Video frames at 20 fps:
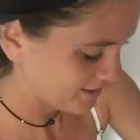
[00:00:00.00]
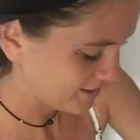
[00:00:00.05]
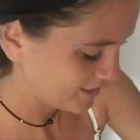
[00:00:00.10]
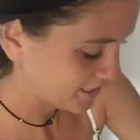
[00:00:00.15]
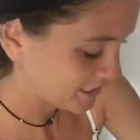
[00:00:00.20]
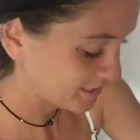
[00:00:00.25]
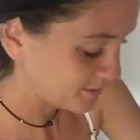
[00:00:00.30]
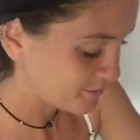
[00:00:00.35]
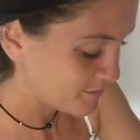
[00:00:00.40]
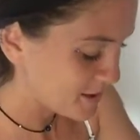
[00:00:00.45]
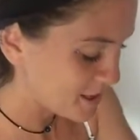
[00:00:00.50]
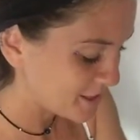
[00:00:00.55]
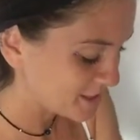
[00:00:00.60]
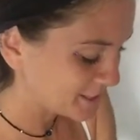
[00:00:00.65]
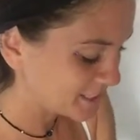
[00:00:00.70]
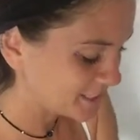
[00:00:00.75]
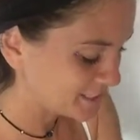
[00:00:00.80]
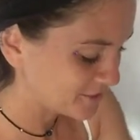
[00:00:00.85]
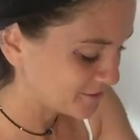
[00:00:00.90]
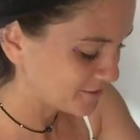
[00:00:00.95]
The
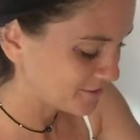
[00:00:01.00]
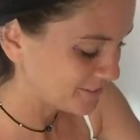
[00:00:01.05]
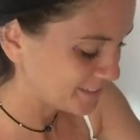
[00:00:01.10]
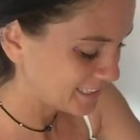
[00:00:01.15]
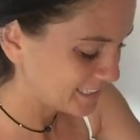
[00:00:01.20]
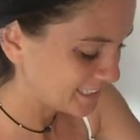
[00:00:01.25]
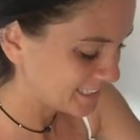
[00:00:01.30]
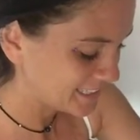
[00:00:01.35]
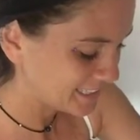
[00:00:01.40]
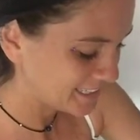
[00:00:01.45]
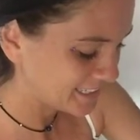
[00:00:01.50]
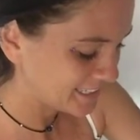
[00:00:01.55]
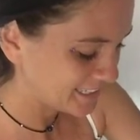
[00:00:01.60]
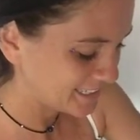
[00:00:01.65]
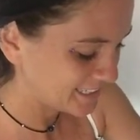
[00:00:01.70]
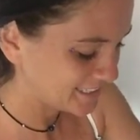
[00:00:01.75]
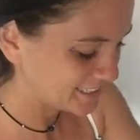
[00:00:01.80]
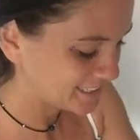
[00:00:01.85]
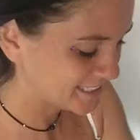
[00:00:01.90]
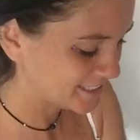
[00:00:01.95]
smell is
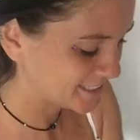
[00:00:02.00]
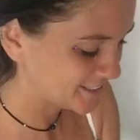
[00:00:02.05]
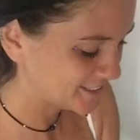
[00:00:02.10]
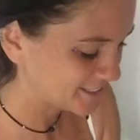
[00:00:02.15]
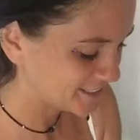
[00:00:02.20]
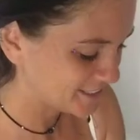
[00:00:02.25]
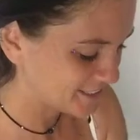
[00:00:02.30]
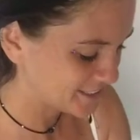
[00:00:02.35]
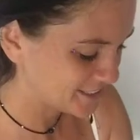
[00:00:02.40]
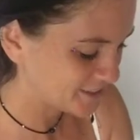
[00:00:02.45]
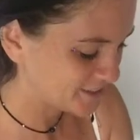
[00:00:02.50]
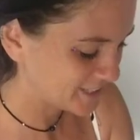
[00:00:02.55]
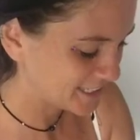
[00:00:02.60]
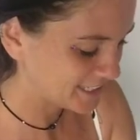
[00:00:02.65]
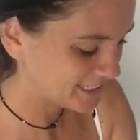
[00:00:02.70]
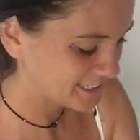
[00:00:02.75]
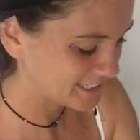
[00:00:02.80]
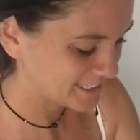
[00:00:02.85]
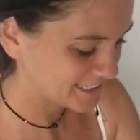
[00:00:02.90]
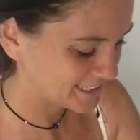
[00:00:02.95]
really, as soon as you
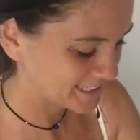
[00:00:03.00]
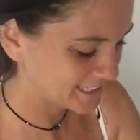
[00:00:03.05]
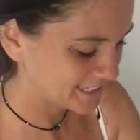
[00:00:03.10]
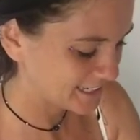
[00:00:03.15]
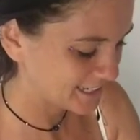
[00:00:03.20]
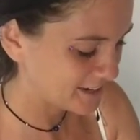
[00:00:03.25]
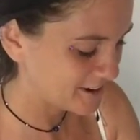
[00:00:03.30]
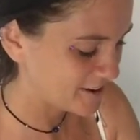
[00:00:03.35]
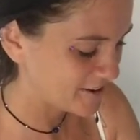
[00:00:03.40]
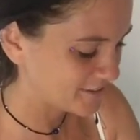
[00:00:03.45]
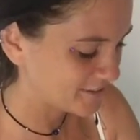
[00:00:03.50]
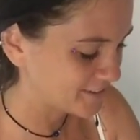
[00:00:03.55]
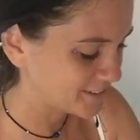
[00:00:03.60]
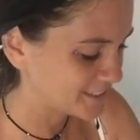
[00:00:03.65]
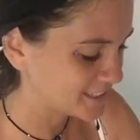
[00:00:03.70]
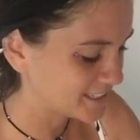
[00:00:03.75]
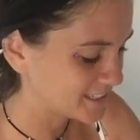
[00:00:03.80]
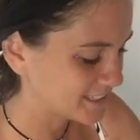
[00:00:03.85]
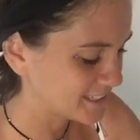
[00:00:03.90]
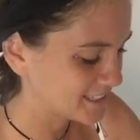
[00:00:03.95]
get the skin off,
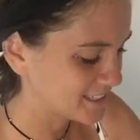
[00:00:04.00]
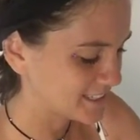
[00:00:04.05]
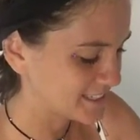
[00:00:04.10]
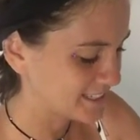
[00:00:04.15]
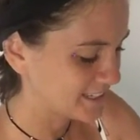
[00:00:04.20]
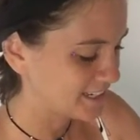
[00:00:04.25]
it's